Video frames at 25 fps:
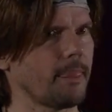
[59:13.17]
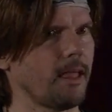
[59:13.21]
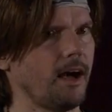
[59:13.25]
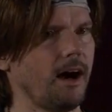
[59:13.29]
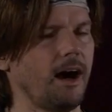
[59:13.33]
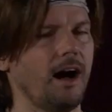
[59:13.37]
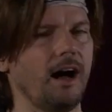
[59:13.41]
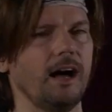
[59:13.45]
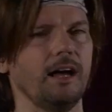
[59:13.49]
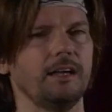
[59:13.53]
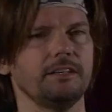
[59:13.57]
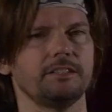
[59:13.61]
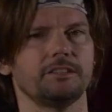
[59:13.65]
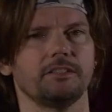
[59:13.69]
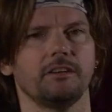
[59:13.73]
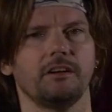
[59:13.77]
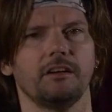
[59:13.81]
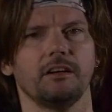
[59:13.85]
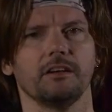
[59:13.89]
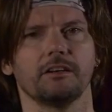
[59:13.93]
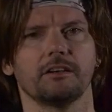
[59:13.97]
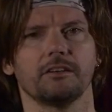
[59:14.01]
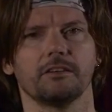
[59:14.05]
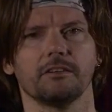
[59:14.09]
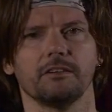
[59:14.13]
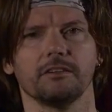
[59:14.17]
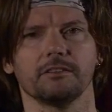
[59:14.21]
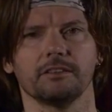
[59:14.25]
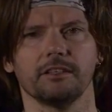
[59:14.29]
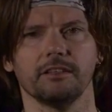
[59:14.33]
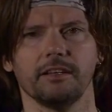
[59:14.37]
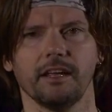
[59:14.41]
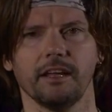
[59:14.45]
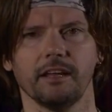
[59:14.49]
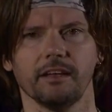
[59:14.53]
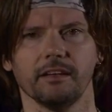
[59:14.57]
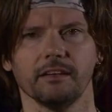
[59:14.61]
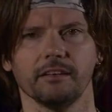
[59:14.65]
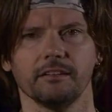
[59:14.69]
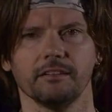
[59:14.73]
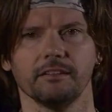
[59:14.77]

I saw a girl today.